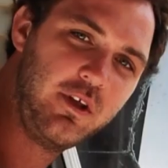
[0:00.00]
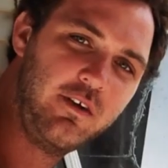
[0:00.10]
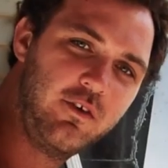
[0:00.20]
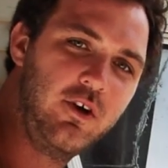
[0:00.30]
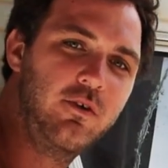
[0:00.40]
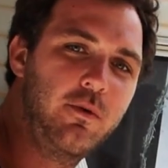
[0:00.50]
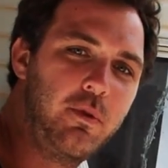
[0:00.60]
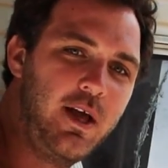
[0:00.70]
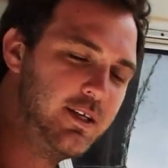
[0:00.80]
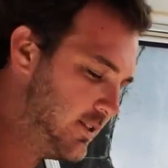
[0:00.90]
that I've got to
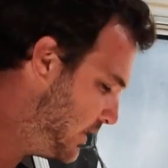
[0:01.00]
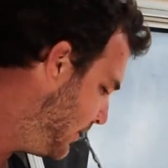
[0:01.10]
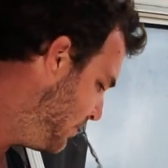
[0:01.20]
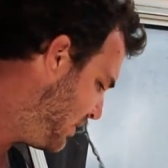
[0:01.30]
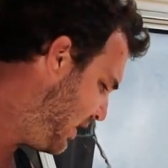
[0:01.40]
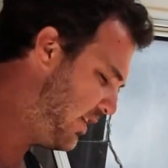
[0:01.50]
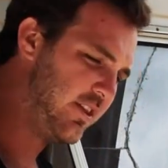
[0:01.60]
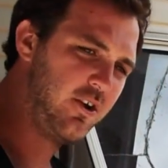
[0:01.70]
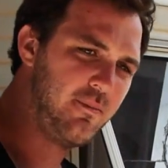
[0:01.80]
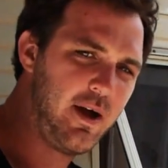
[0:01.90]
replace. I
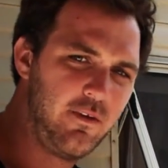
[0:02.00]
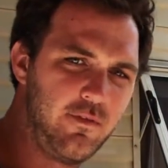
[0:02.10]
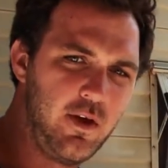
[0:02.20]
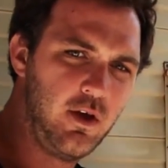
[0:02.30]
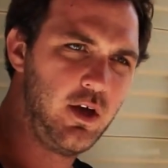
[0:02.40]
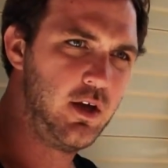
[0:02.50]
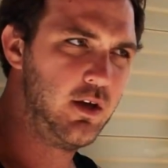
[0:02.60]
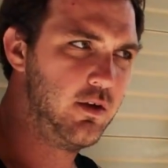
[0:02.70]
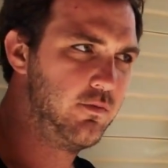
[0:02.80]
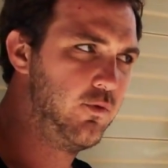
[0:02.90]
think they're about
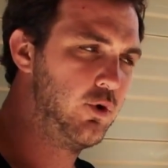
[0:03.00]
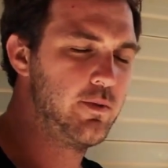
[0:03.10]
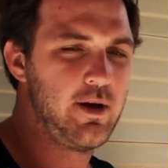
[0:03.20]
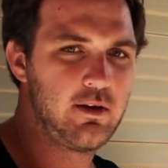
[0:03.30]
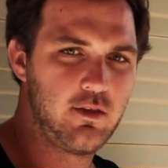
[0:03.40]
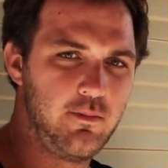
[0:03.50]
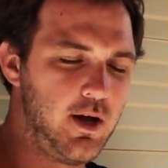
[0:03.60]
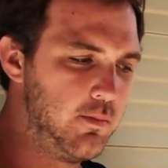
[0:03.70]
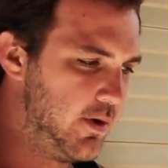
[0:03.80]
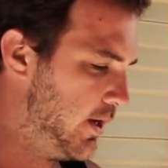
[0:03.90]
40 bucks to
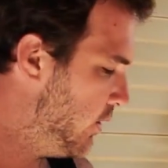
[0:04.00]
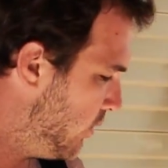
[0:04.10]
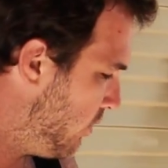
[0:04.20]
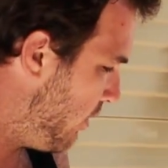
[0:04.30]
buy brand new.